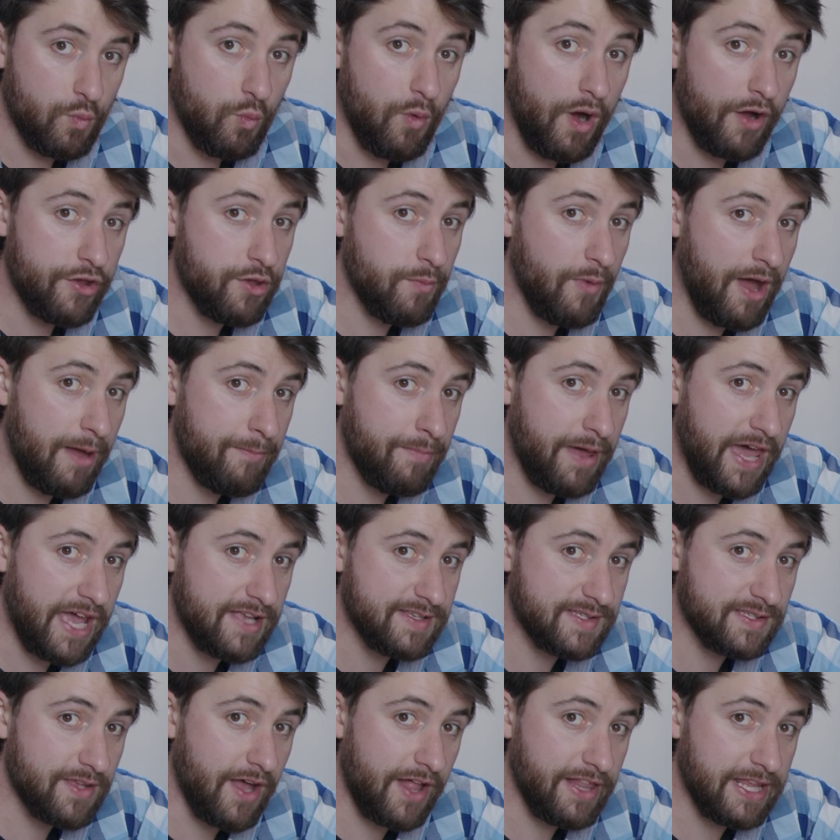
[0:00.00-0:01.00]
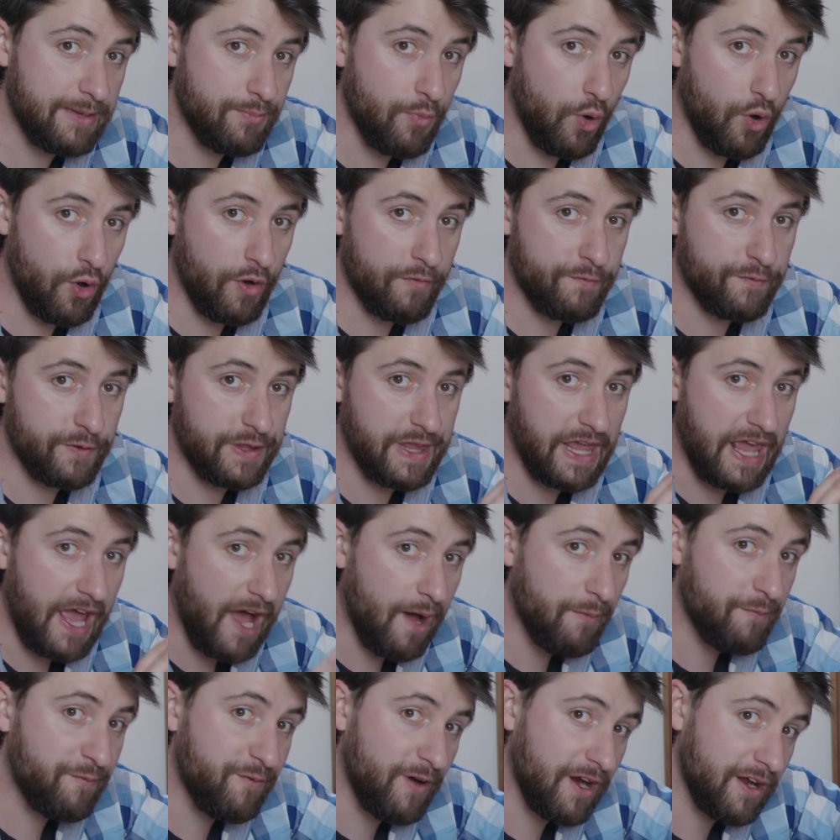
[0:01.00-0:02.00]
While you might pay slightly more for the
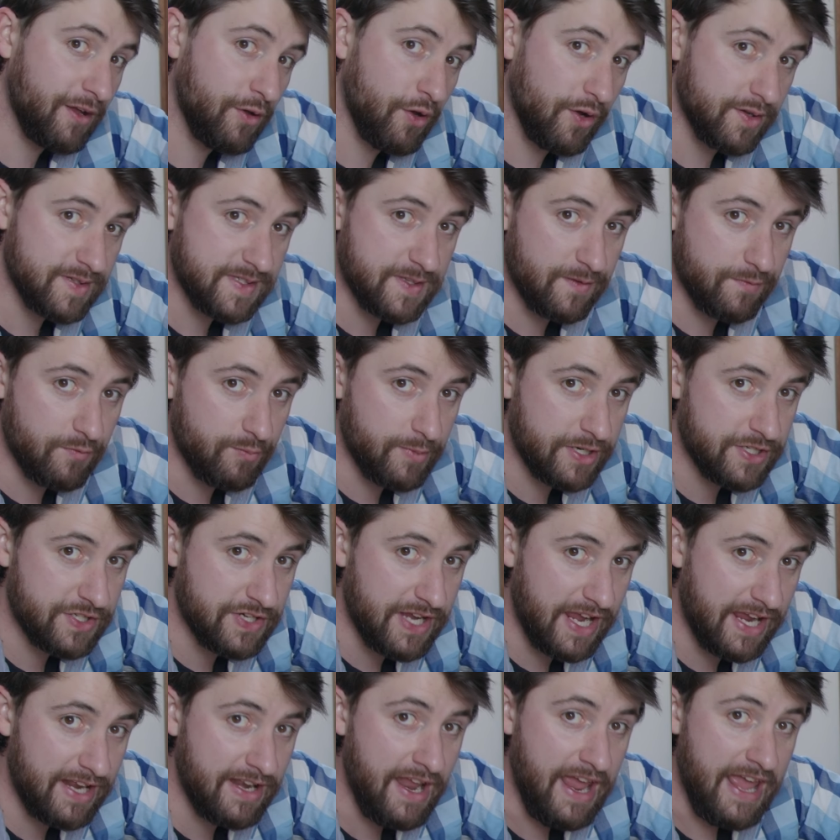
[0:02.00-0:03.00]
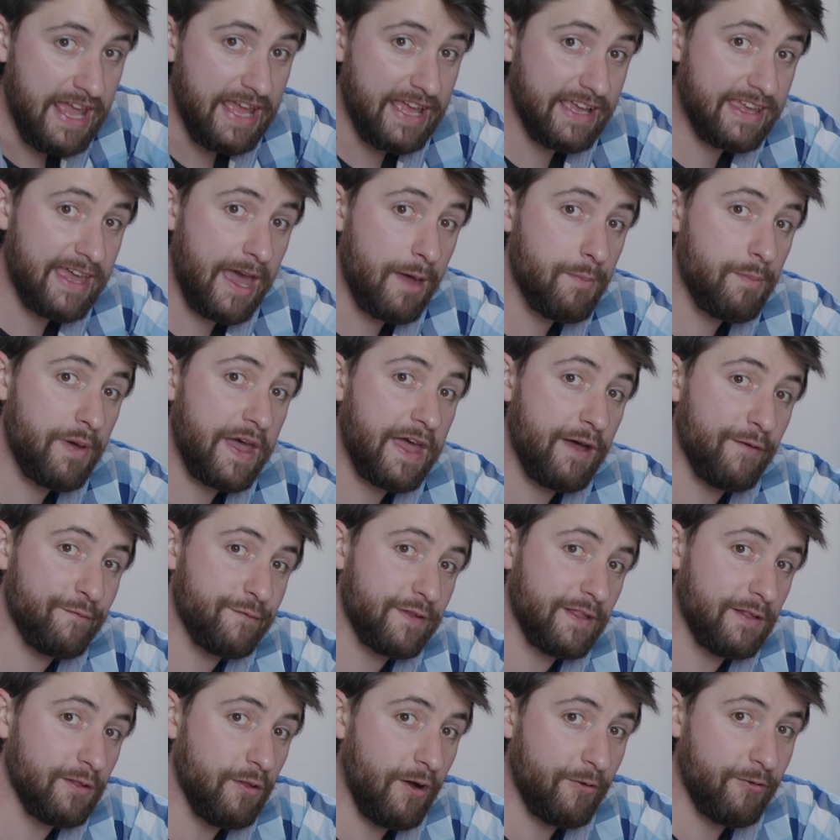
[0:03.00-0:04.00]
upfront cost of a machine, it can pay
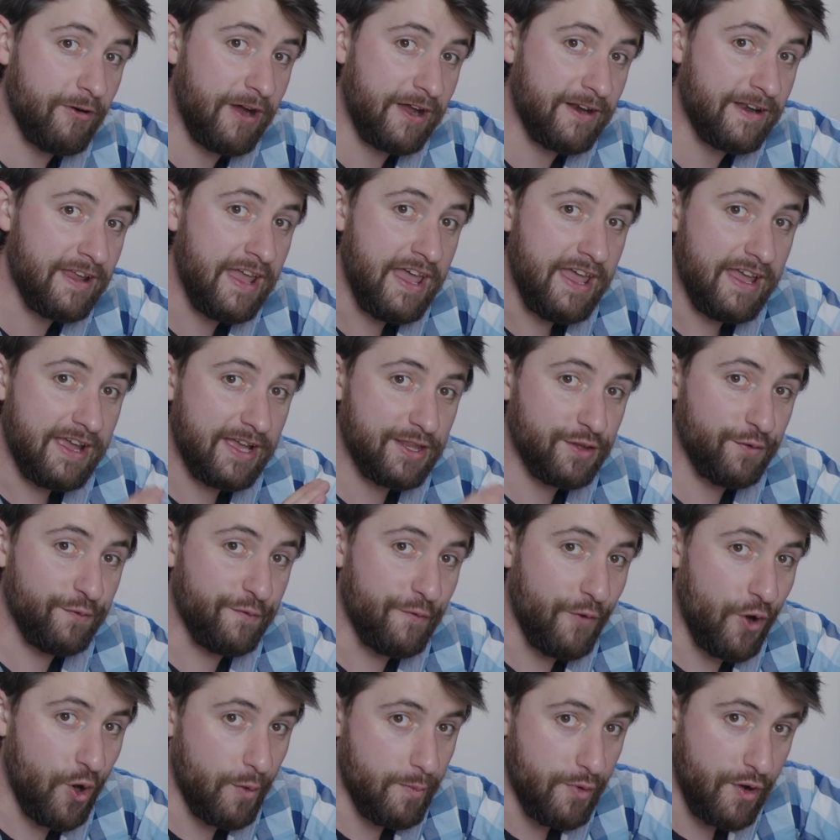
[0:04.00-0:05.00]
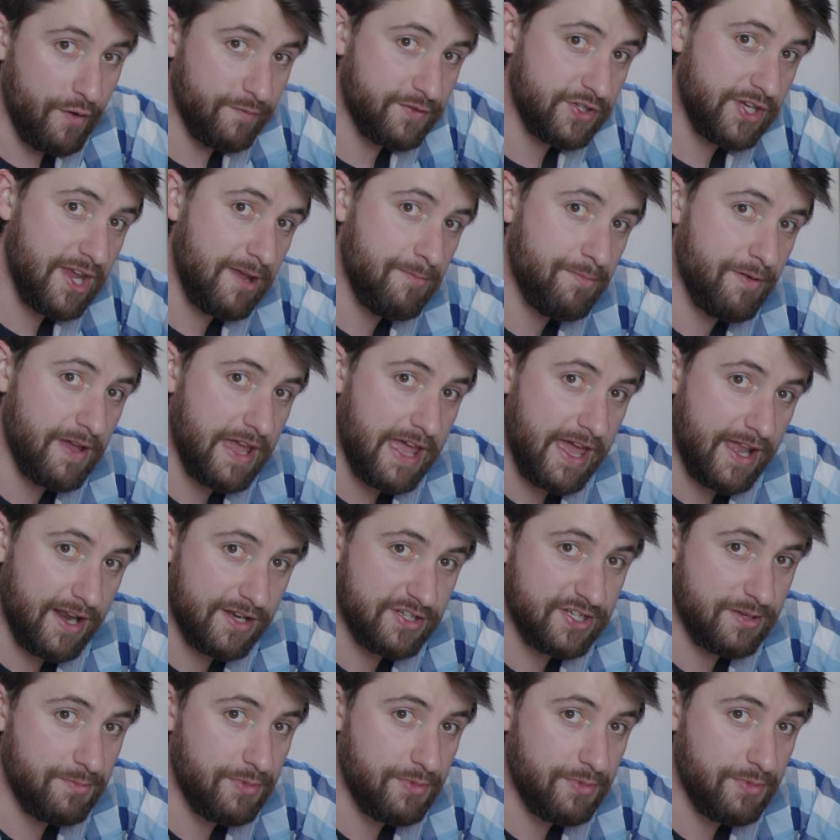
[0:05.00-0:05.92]
off in the long run in the form of cheaper energy